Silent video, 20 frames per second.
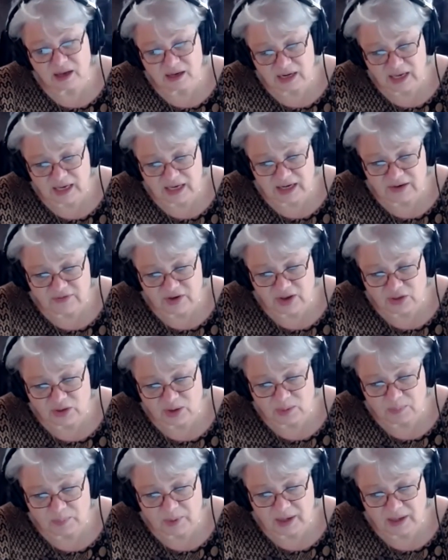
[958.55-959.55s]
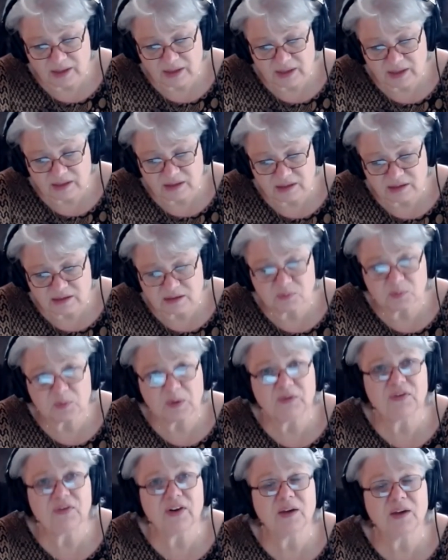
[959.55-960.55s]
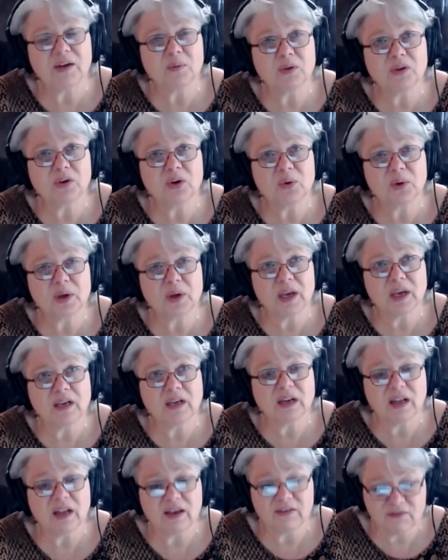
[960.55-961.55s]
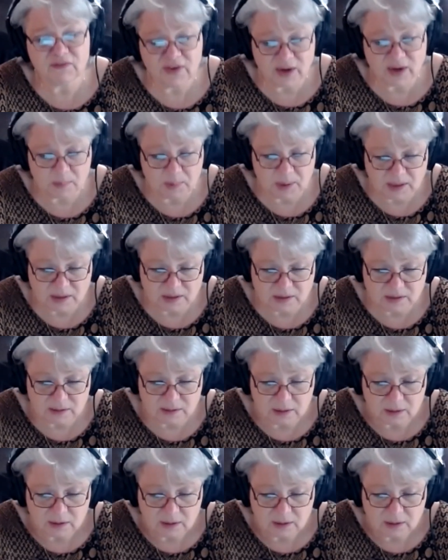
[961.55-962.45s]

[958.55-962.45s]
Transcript: negative health impact that is we find with cocaine and amphetamines.